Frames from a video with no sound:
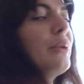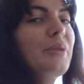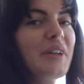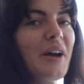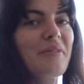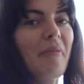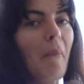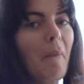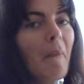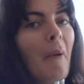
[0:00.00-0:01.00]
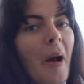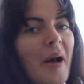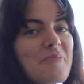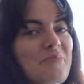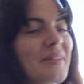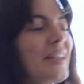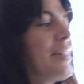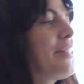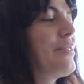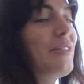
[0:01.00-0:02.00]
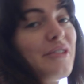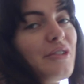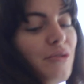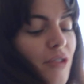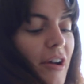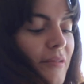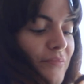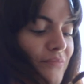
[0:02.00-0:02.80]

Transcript: or down. Let's just try.